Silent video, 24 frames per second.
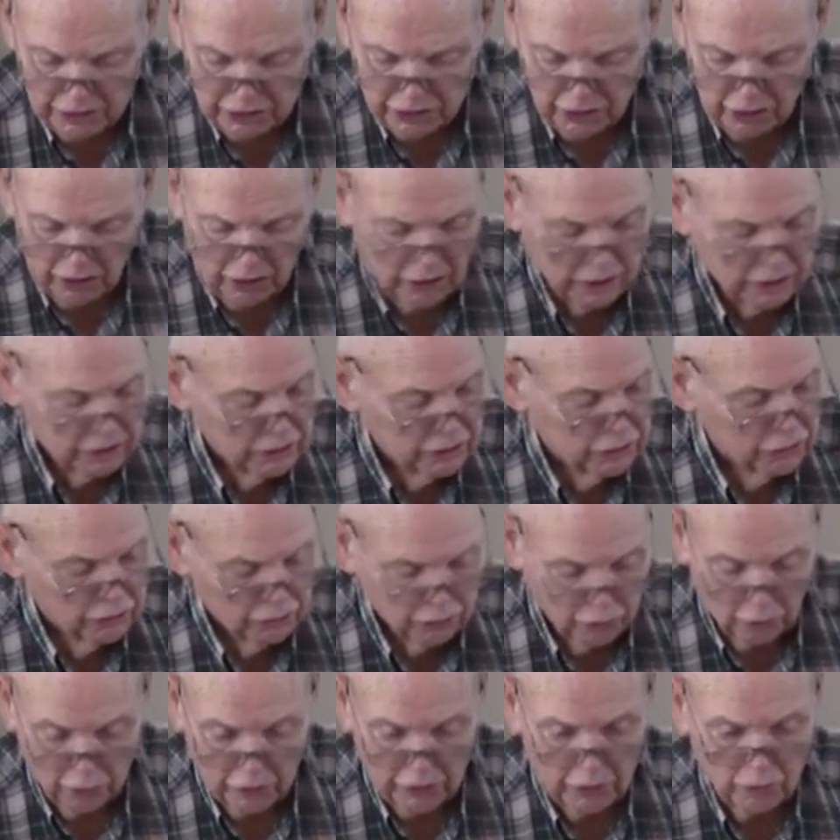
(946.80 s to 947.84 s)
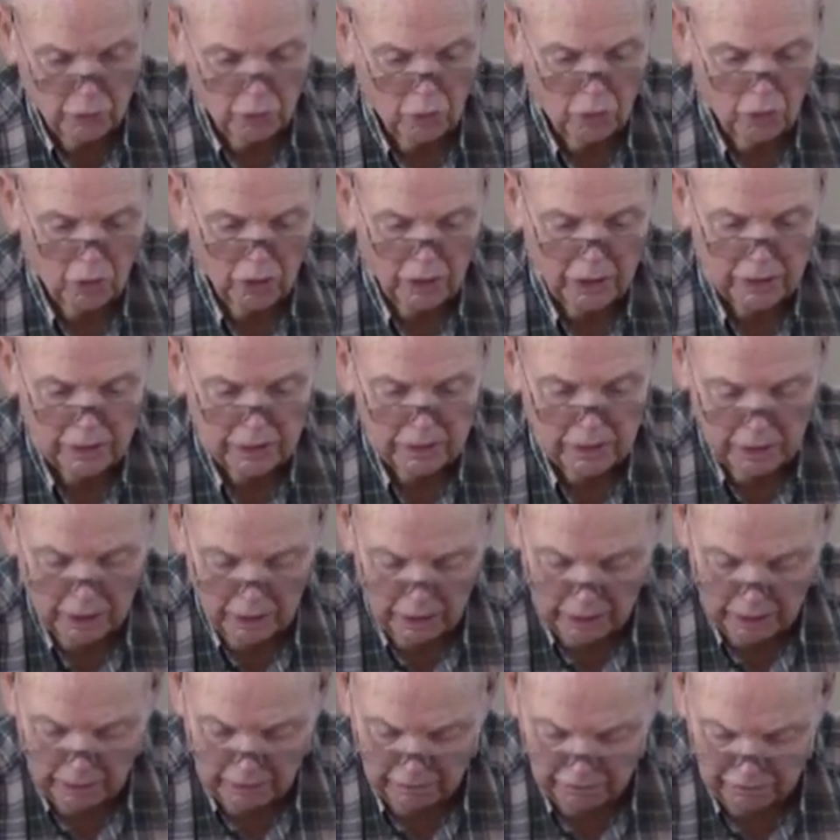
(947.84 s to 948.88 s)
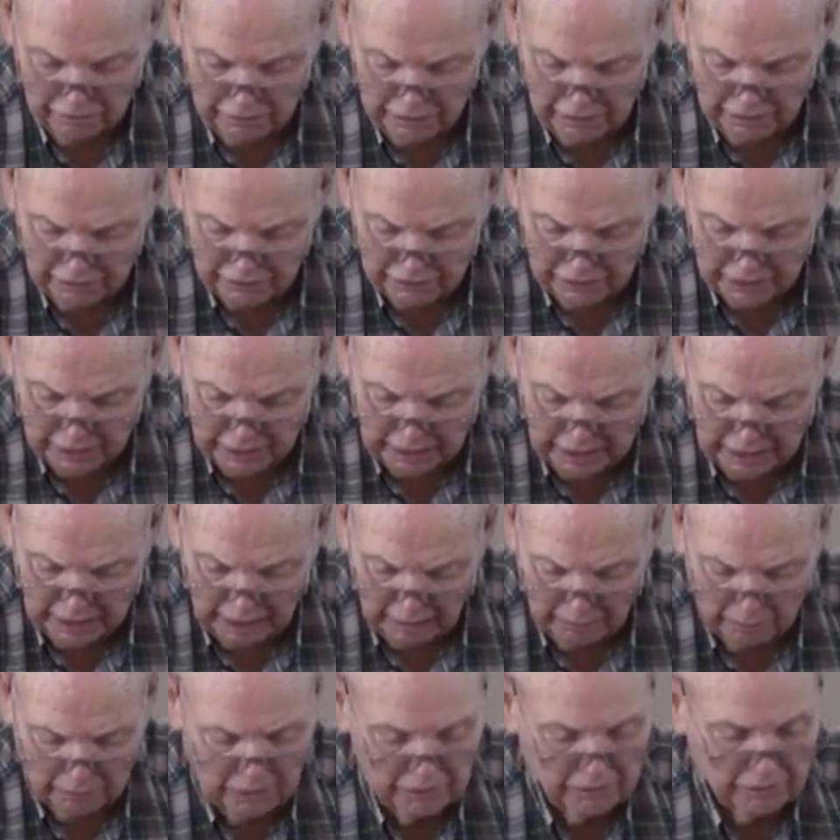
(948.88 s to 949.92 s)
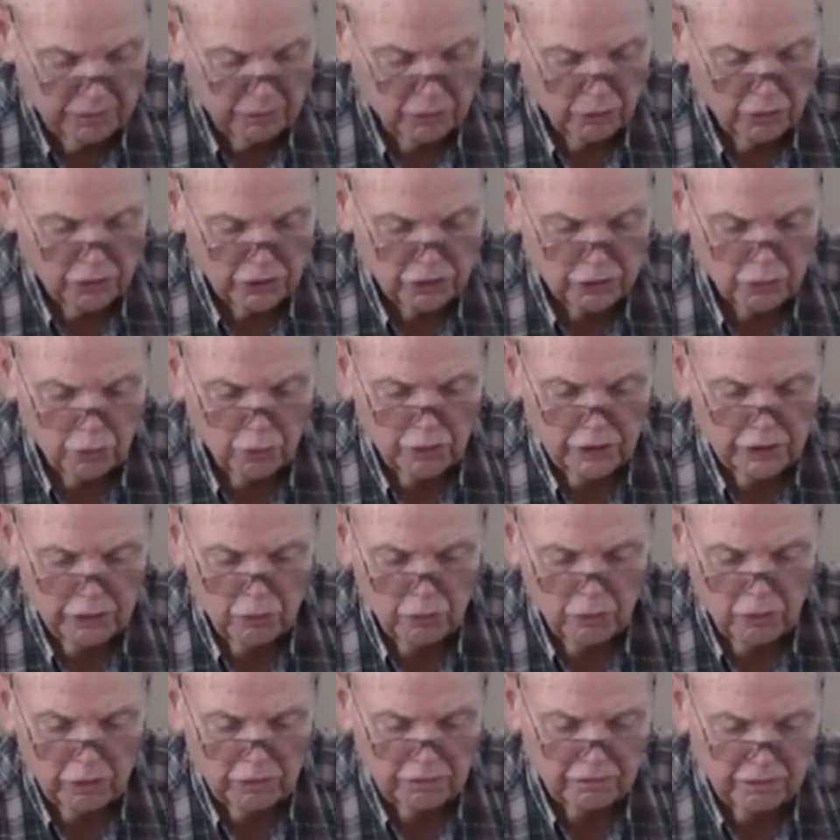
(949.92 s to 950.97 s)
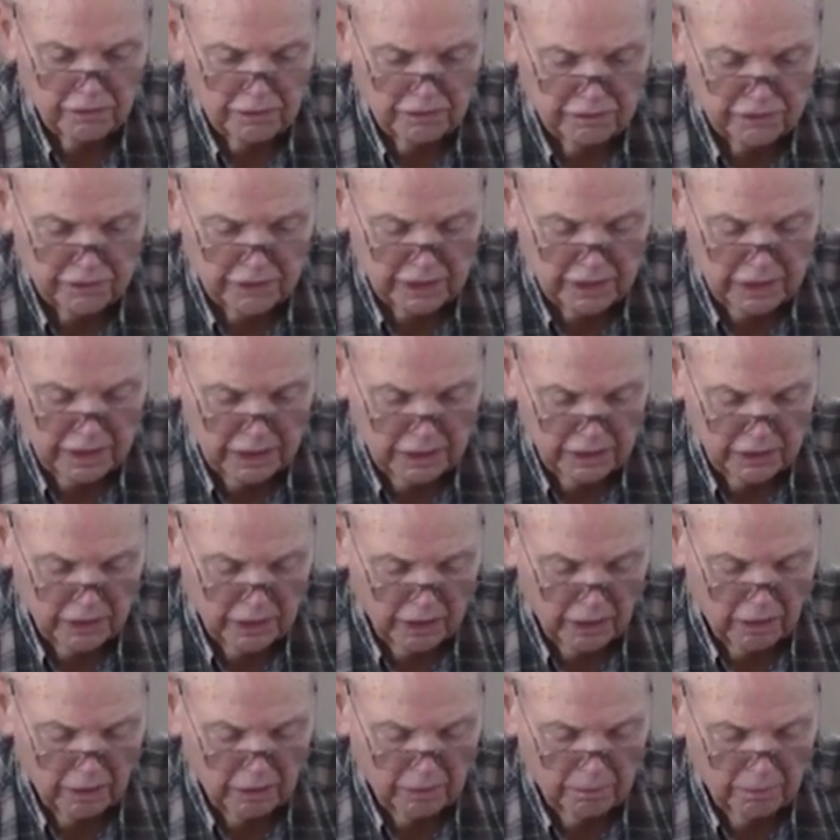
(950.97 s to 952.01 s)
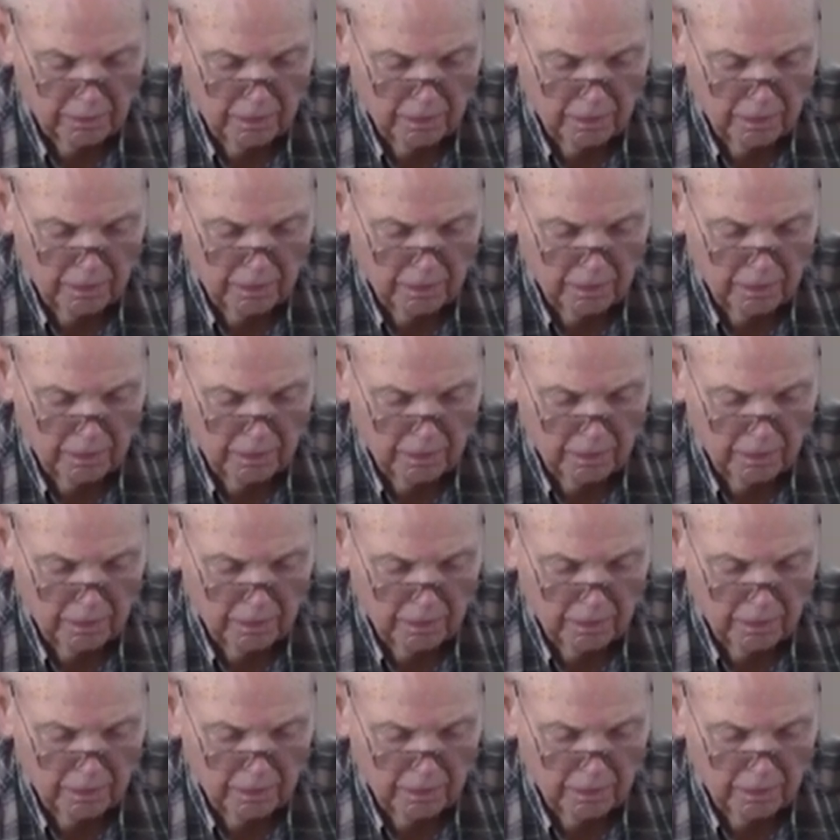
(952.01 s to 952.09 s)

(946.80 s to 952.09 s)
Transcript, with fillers: John 21:15. I believe it was 21:15. Yeah.